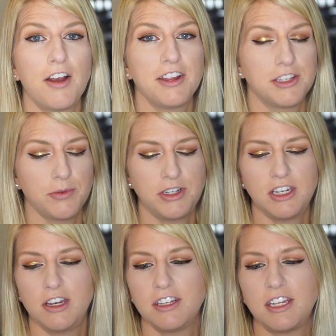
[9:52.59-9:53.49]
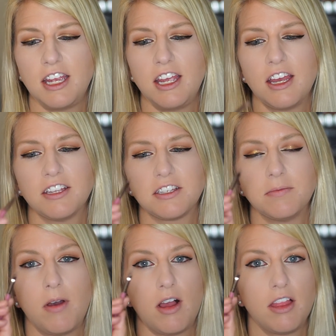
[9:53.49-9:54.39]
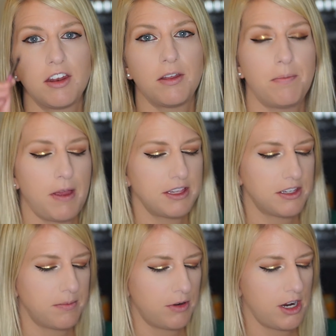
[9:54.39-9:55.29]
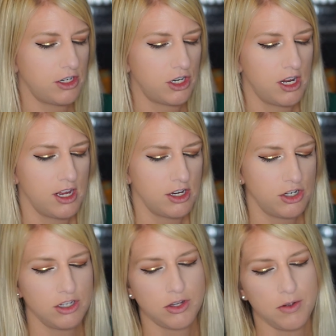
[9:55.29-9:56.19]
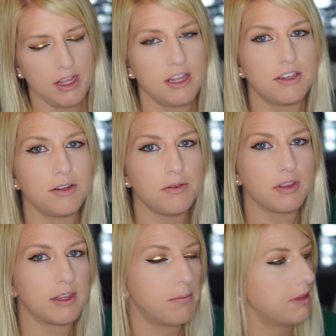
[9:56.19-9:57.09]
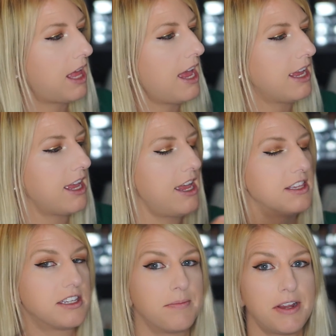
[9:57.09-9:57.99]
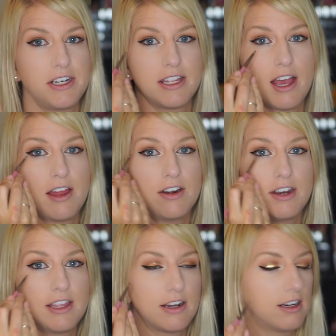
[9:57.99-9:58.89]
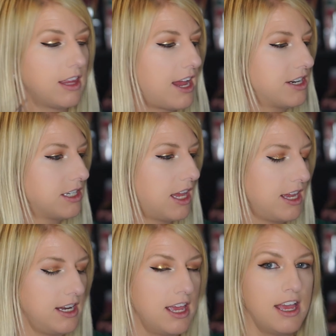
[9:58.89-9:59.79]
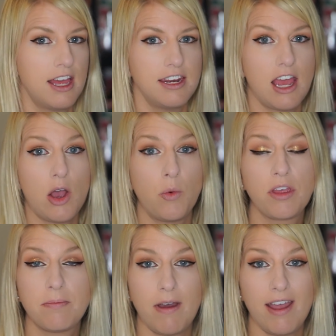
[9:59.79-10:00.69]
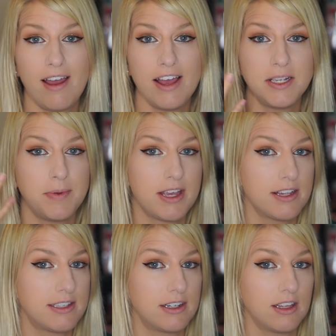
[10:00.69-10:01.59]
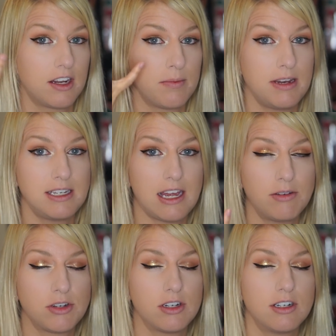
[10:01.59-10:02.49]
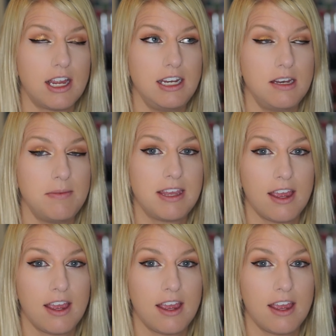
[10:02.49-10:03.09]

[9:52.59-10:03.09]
Alright, so what she did is taking a small little pencil brush. She is going into the black and smudging that underneath her lash line. Now with my eyes, because they're a little bit downturned, I need to be